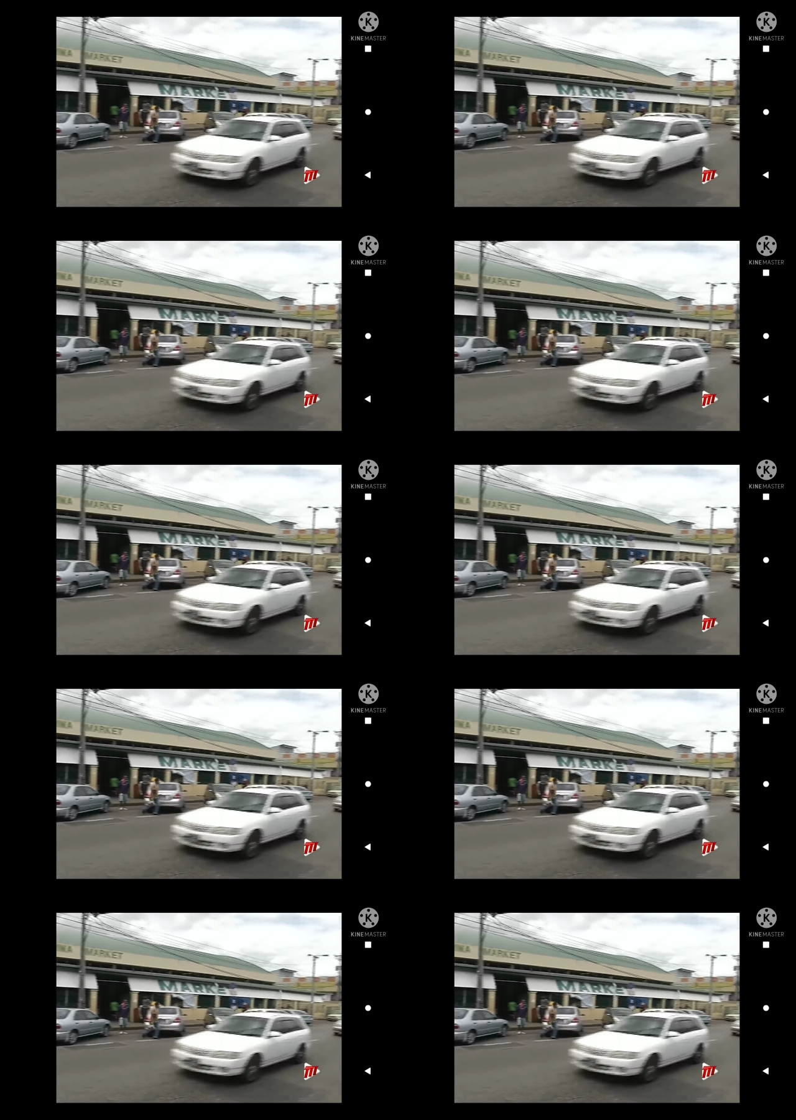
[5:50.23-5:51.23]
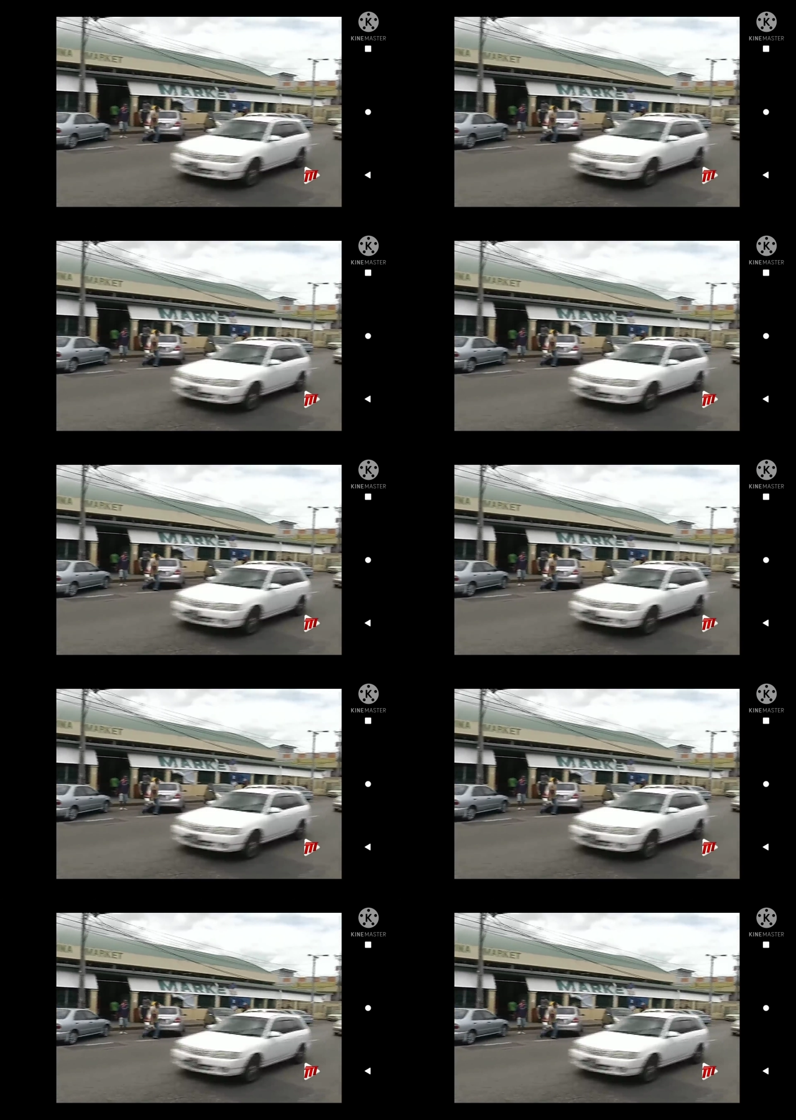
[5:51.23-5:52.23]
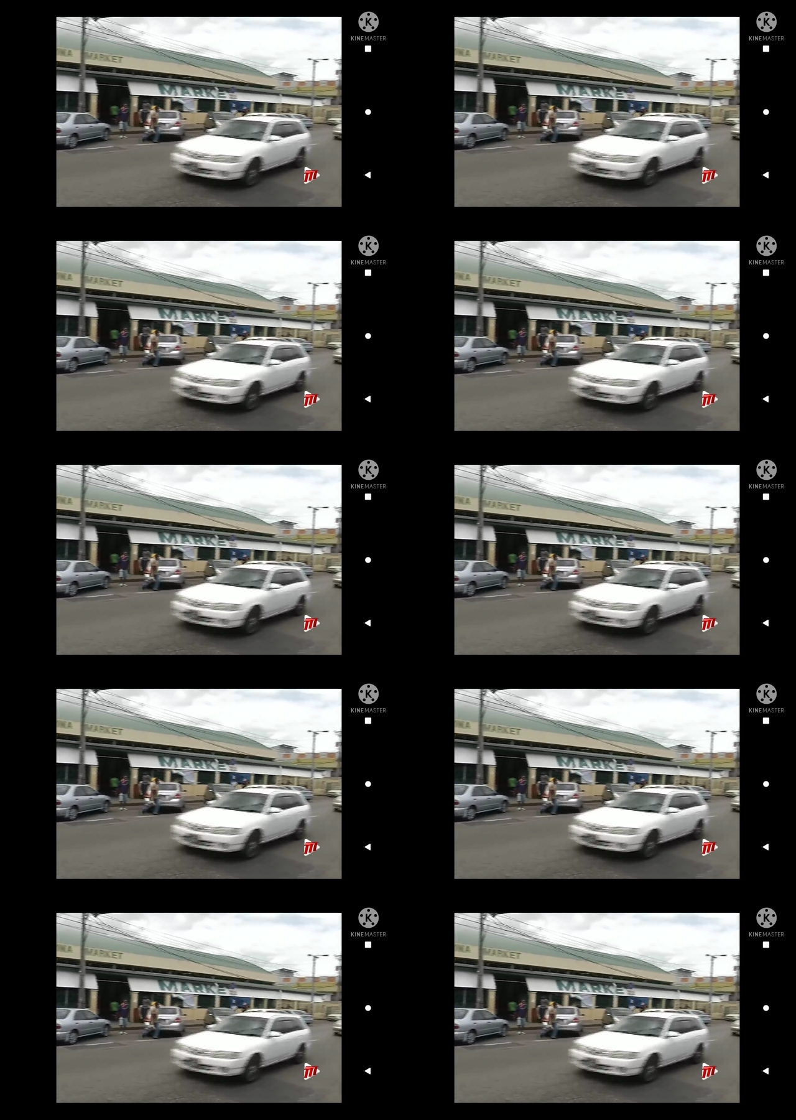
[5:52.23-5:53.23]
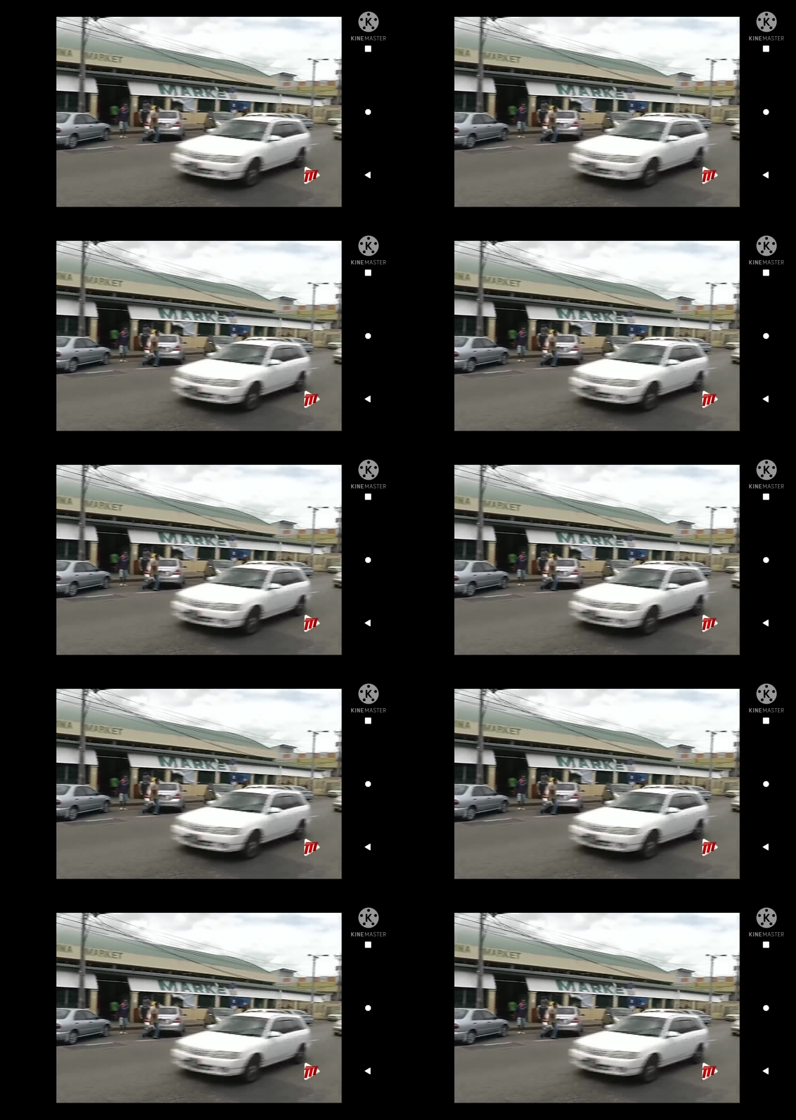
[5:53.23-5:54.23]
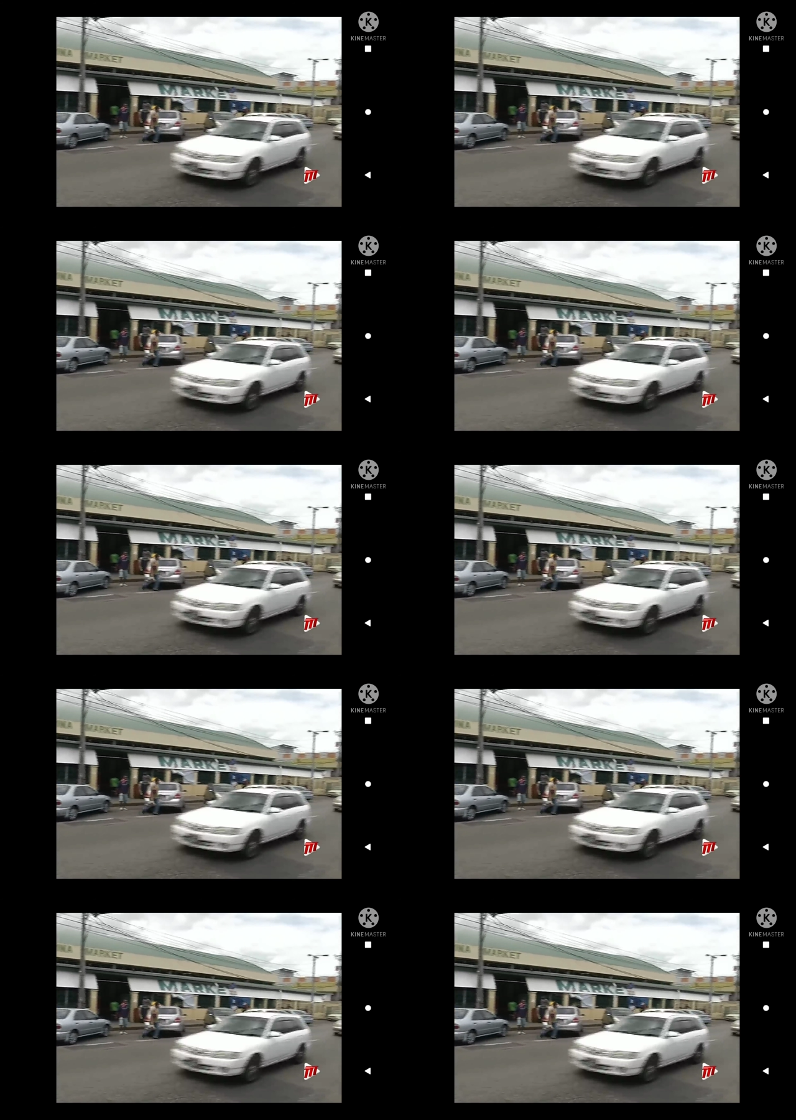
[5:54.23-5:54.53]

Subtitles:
Nobody's mouth can be seen.